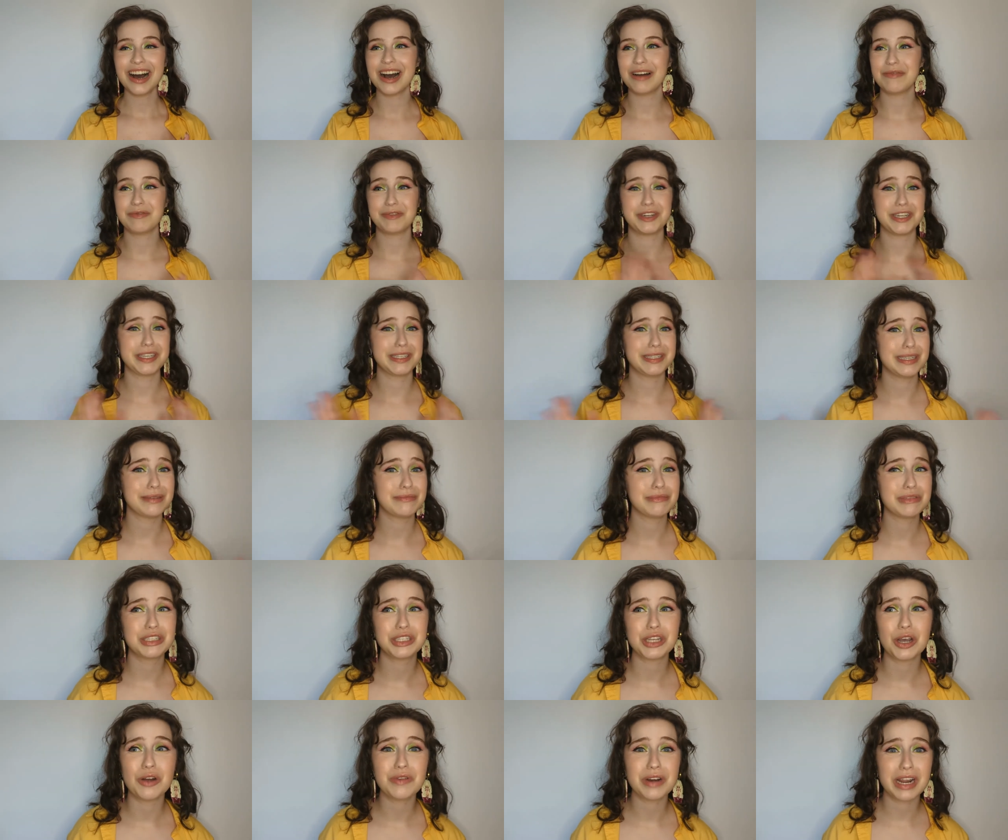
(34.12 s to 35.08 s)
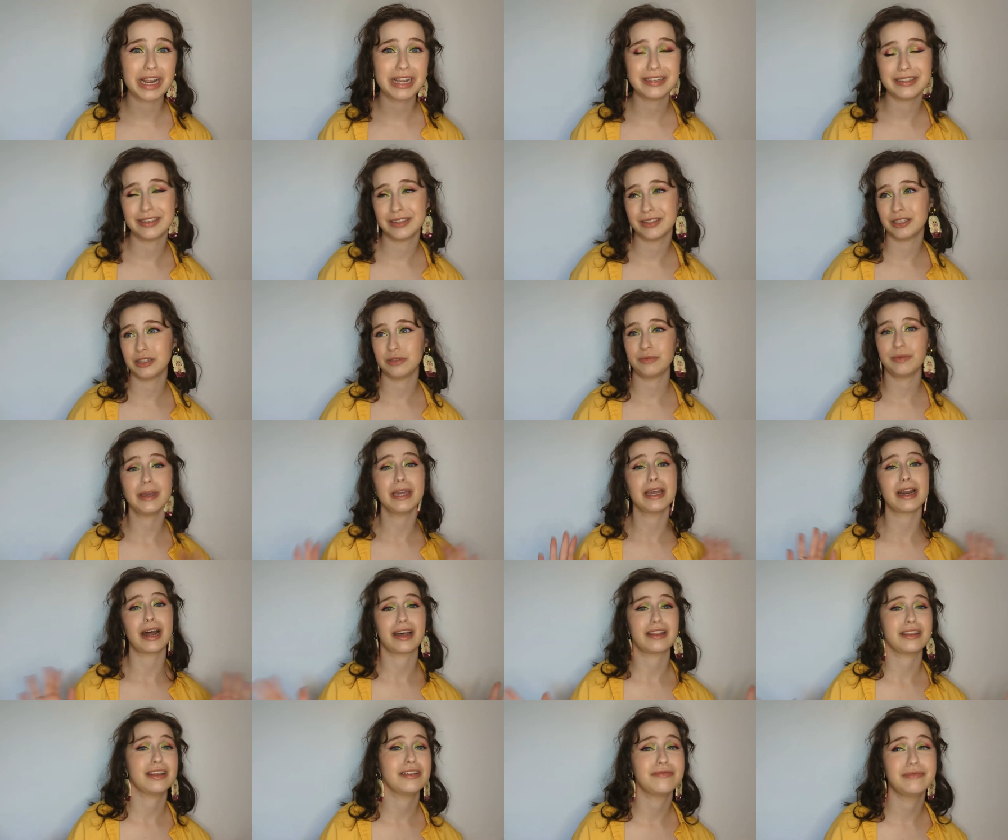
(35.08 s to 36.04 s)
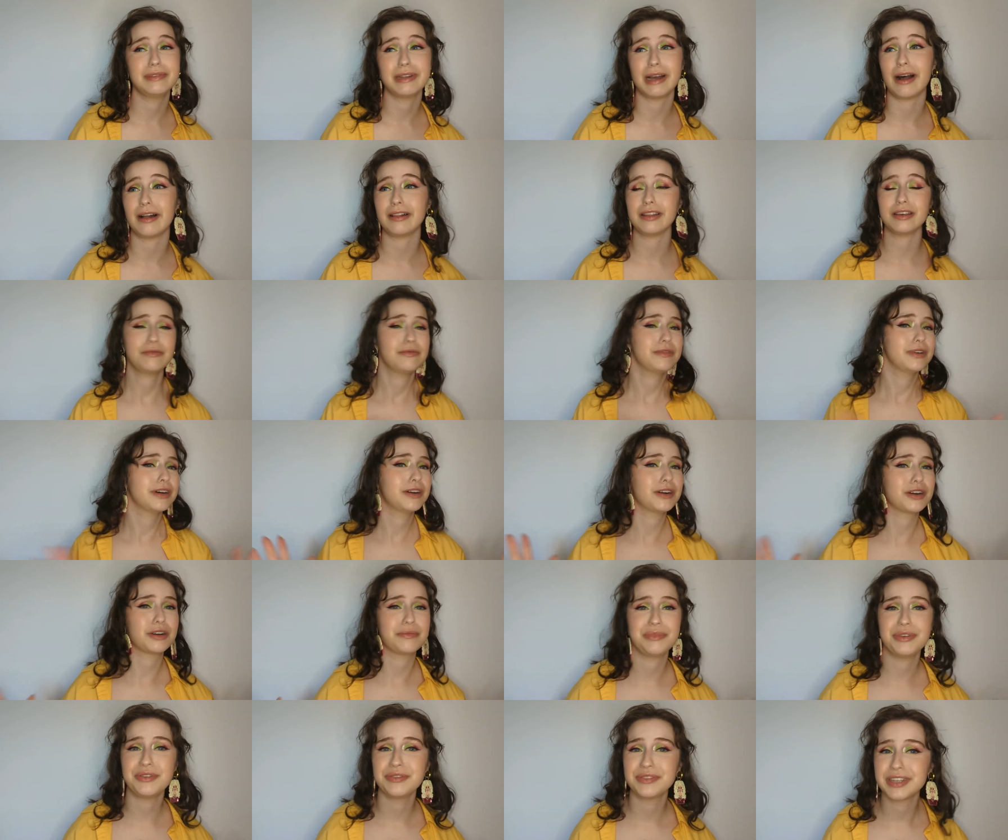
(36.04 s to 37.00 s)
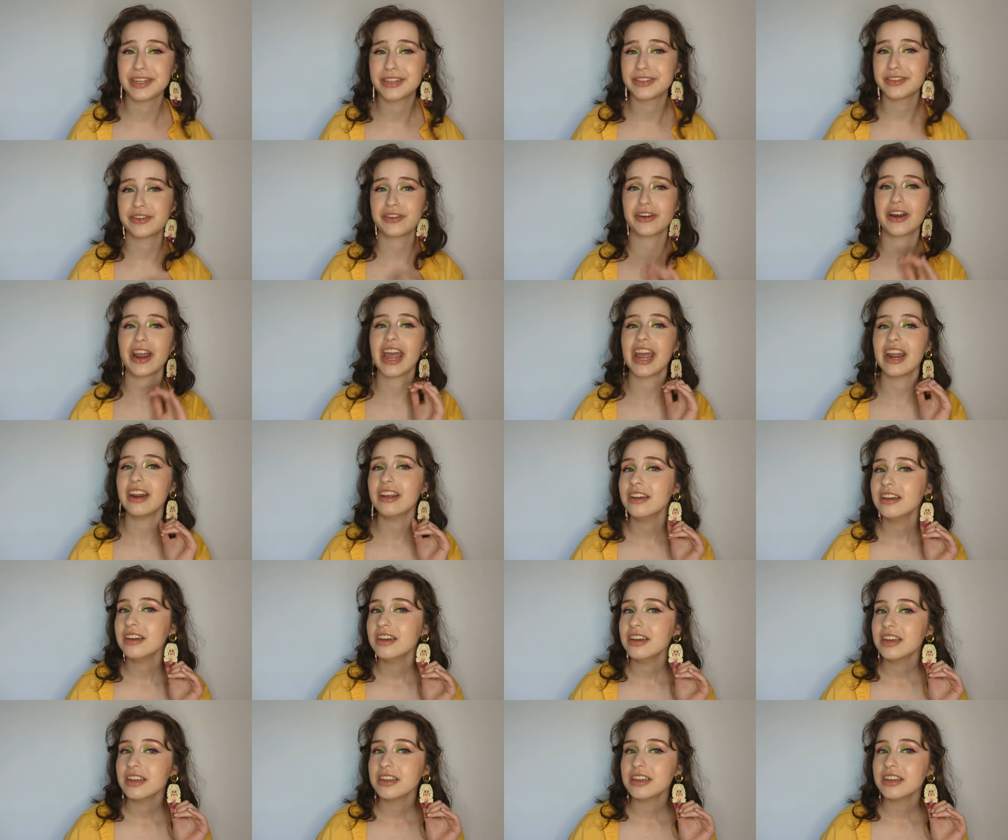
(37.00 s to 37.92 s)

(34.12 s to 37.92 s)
Um, she seems so nice and sweet. I love Dollywood, her music's great.